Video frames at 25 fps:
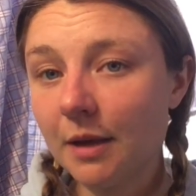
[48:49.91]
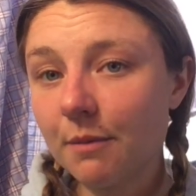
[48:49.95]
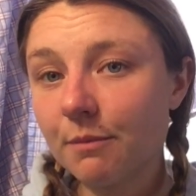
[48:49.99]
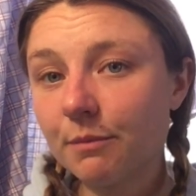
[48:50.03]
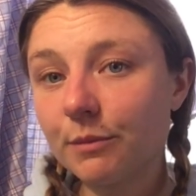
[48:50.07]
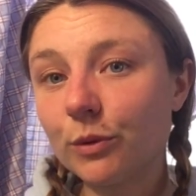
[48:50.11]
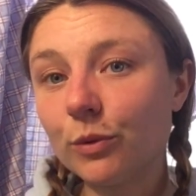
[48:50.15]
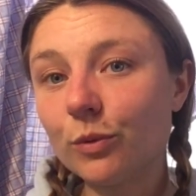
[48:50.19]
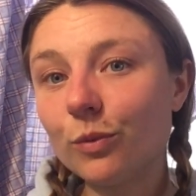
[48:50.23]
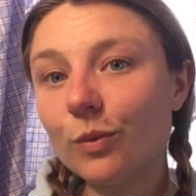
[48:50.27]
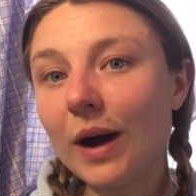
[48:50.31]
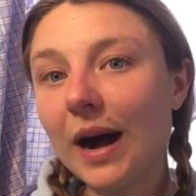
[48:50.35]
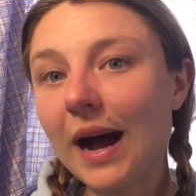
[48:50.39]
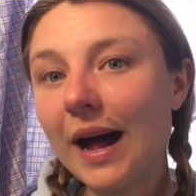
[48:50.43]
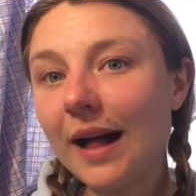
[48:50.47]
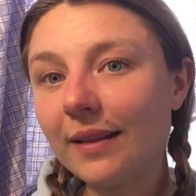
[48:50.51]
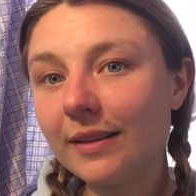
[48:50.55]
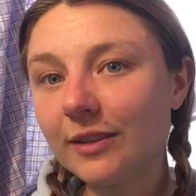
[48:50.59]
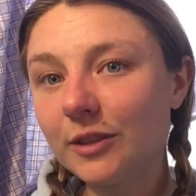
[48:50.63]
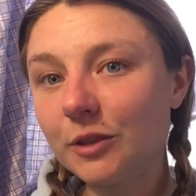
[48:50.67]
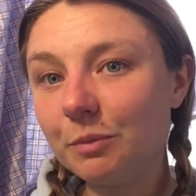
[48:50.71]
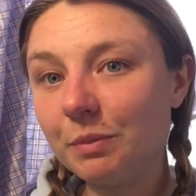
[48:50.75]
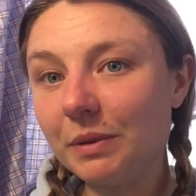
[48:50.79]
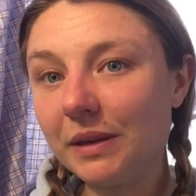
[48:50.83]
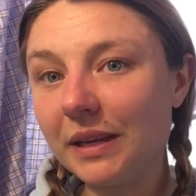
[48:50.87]
But while
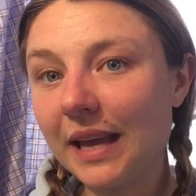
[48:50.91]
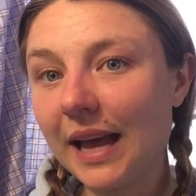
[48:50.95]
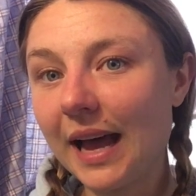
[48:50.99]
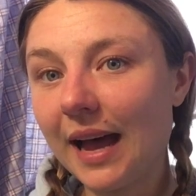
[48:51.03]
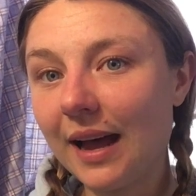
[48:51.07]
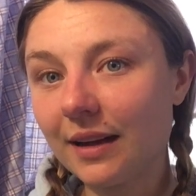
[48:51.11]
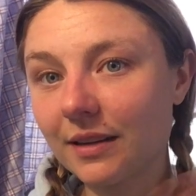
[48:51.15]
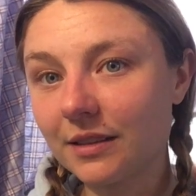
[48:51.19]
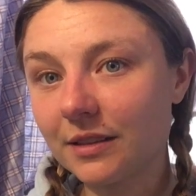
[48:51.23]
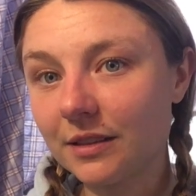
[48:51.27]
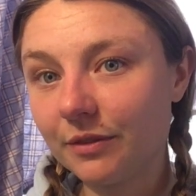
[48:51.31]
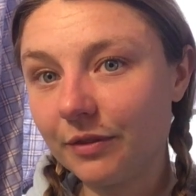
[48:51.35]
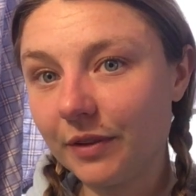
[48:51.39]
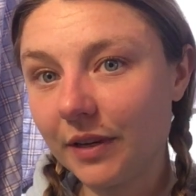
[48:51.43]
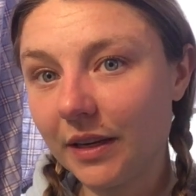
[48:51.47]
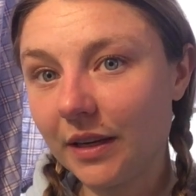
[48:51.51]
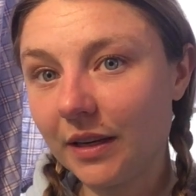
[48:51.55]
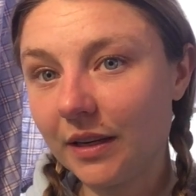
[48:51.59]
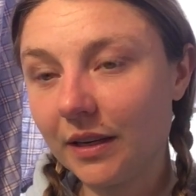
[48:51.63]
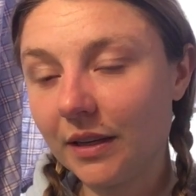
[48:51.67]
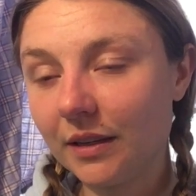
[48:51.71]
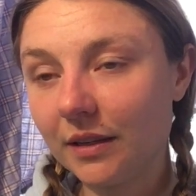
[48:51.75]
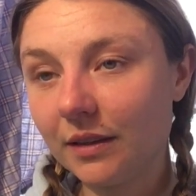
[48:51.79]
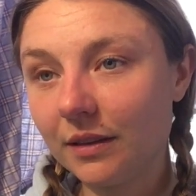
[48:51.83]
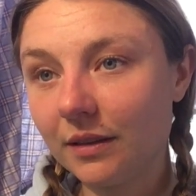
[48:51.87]
it's being
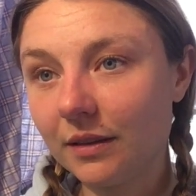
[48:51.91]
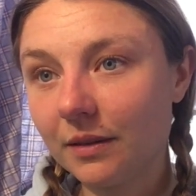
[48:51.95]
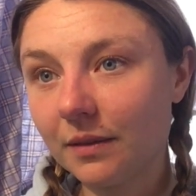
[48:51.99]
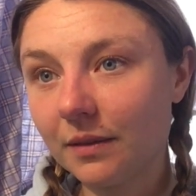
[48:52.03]
activated,